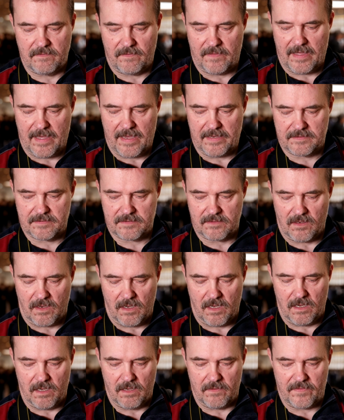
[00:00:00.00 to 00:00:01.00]
that
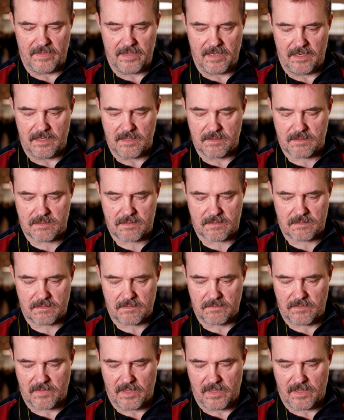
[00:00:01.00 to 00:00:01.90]
all these